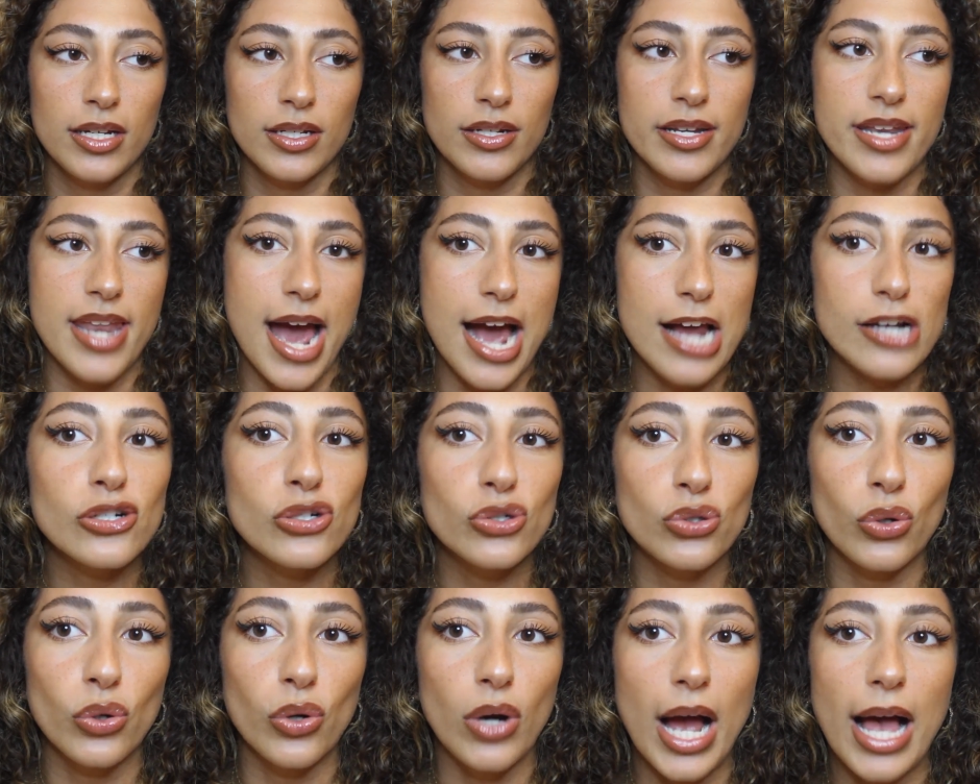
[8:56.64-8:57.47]

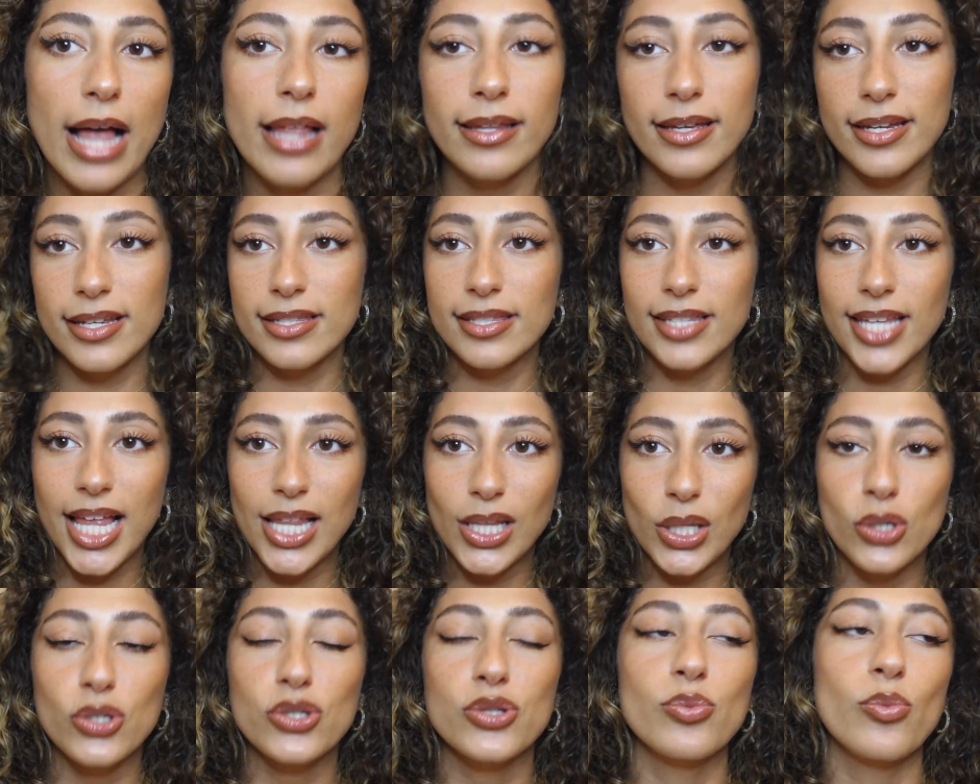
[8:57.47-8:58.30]
natural. At least it
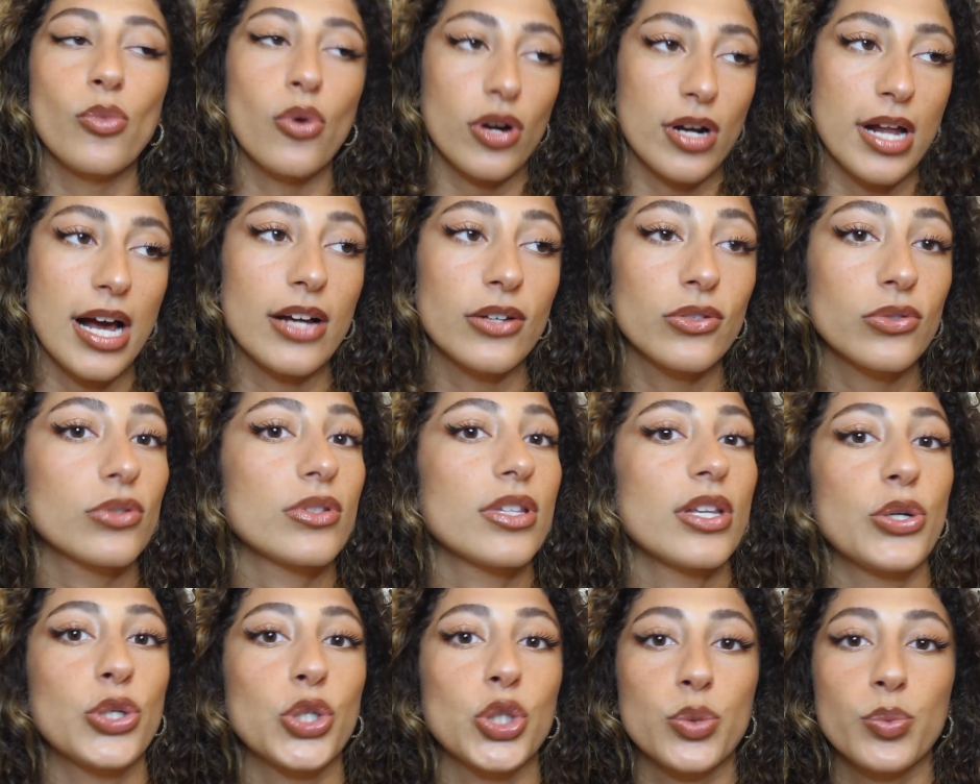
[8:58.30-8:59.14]
looks more natural
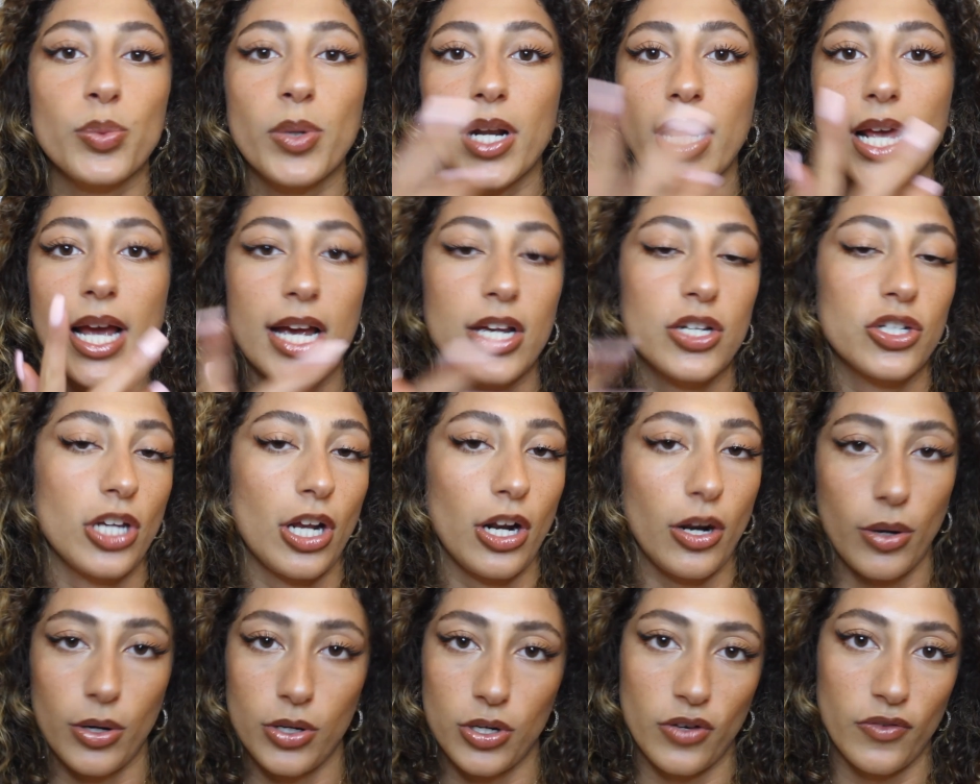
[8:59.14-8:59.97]
than just putting eyeshadow
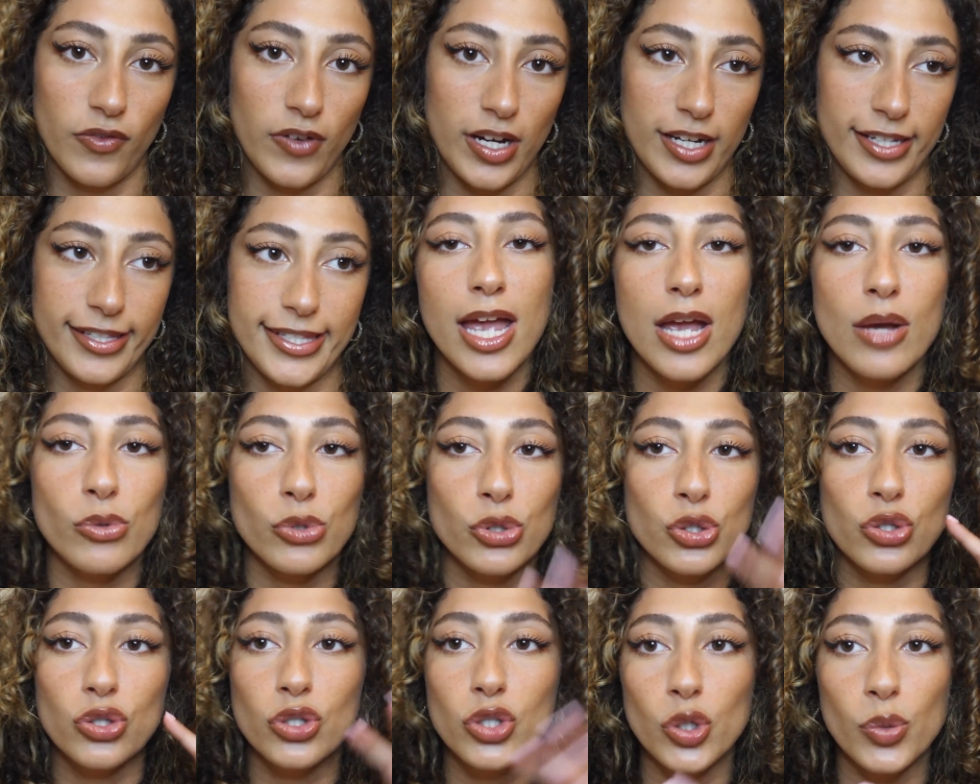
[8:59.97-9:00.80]
on your face. It was
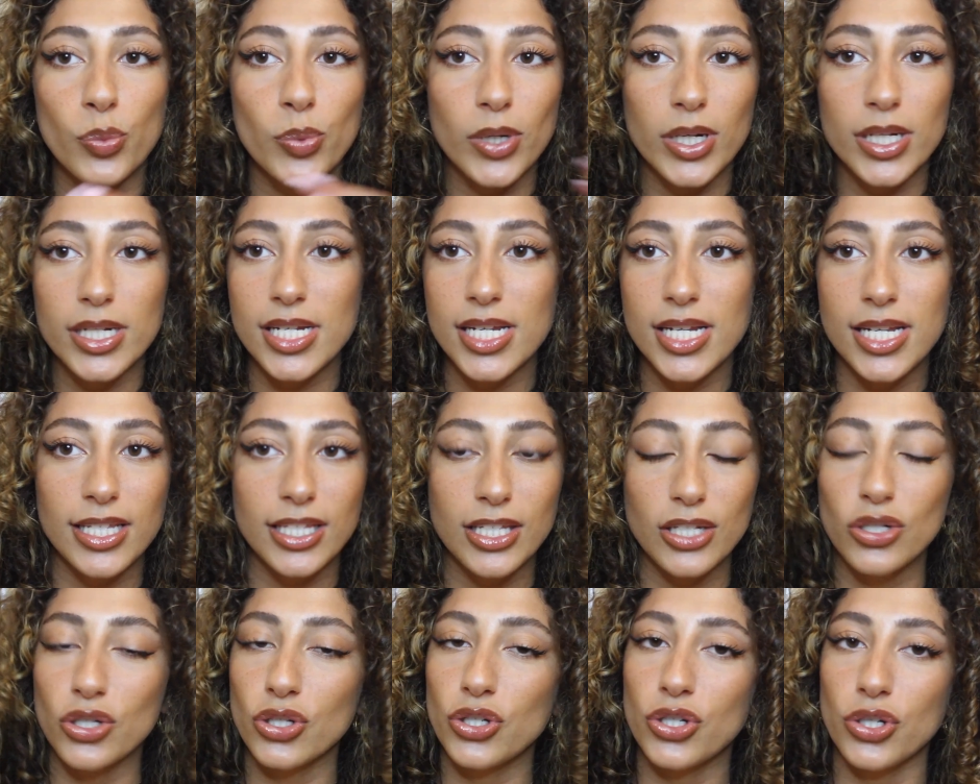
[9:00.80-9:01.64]
super
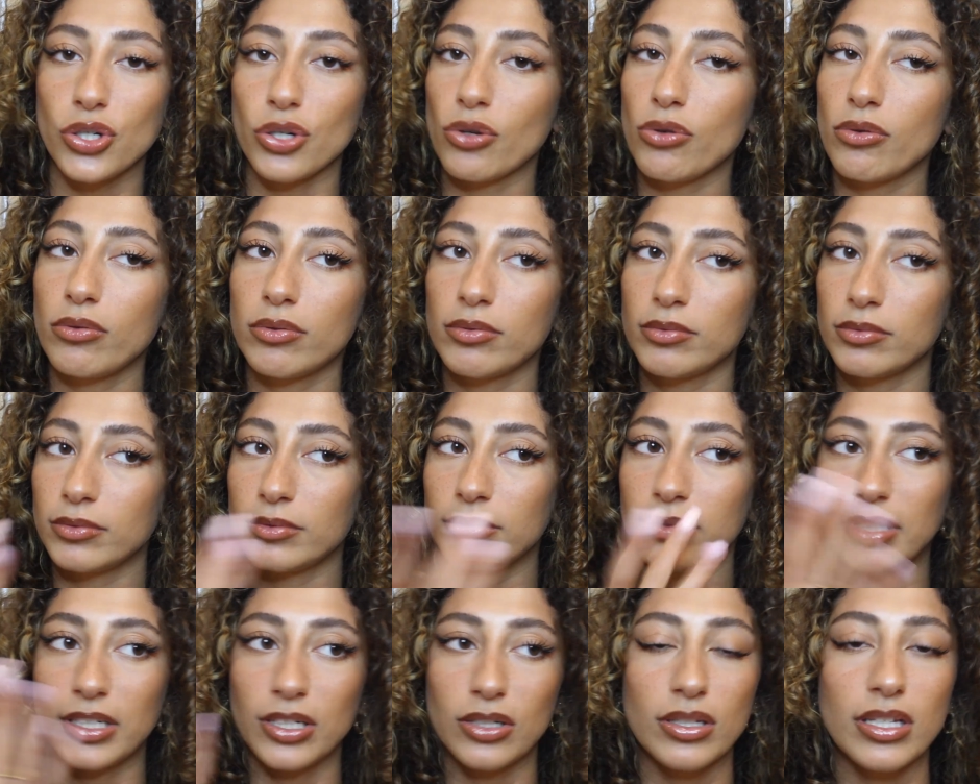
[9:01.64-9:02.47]
easy to do.
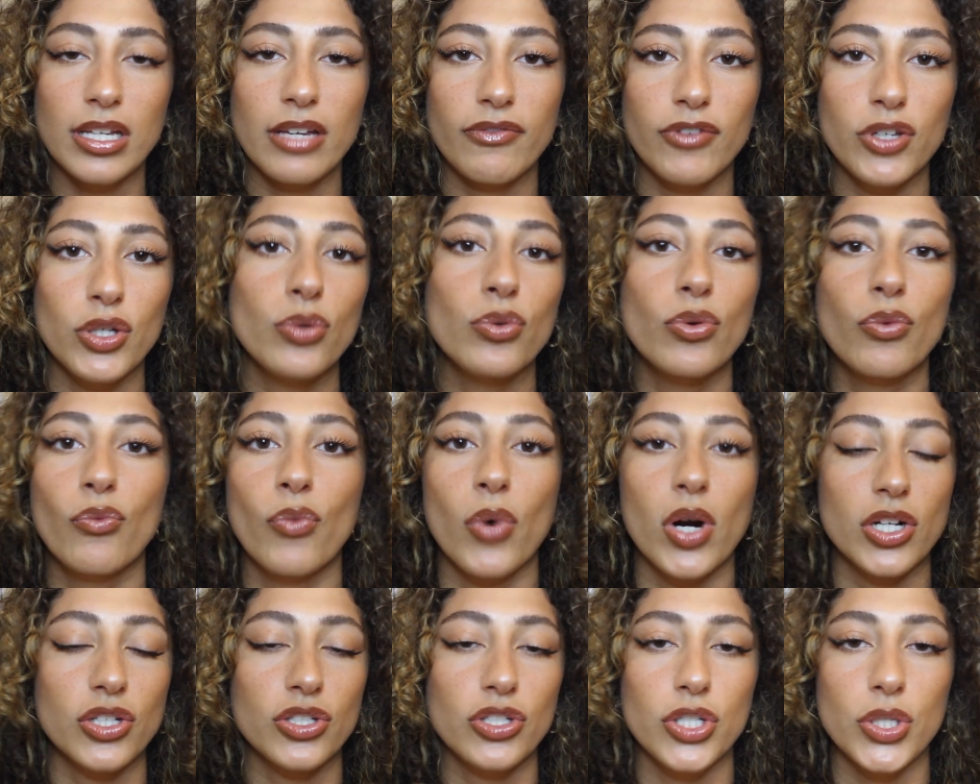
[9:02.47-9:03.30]
Literally, if you
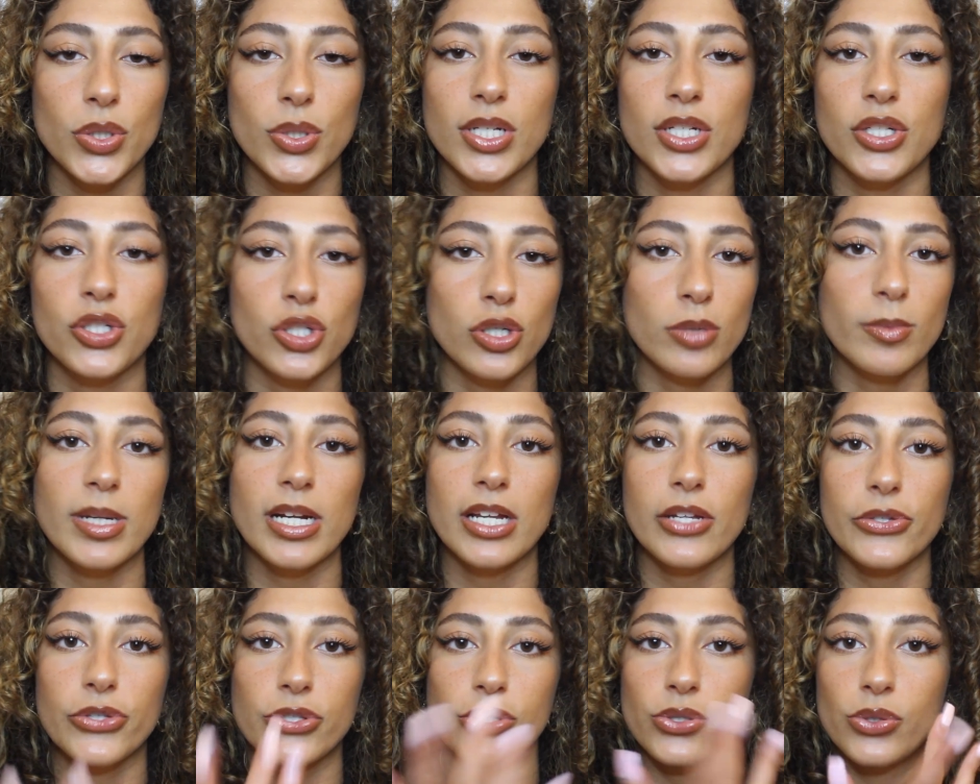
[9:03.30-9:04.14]
wanted to do it in 2
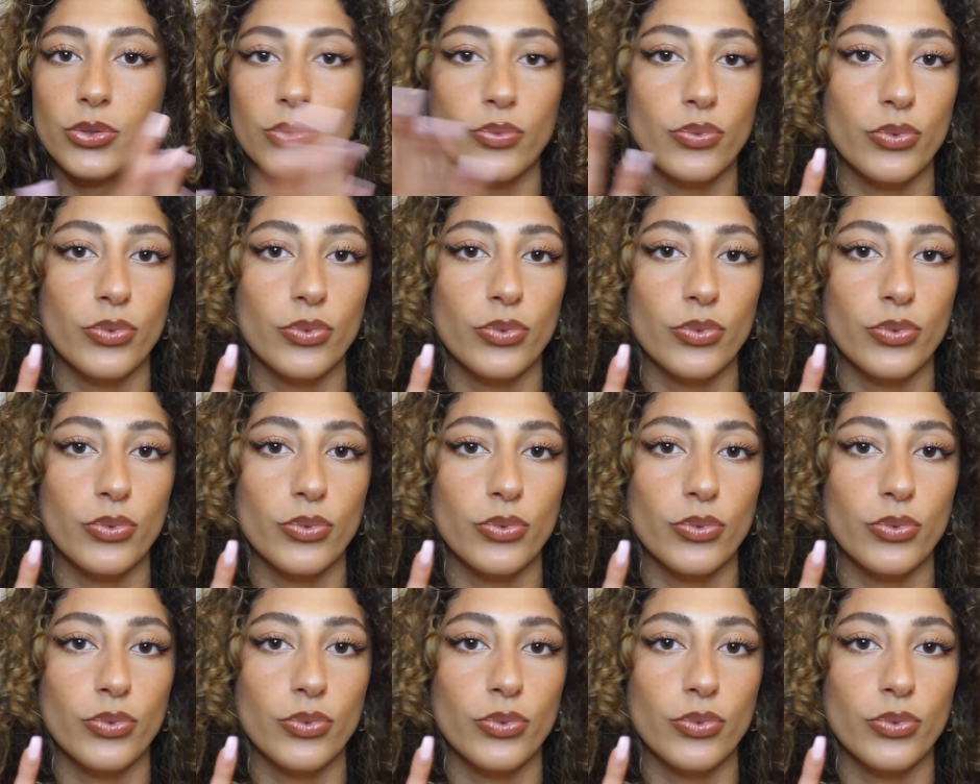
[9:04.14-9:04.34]
minutes, you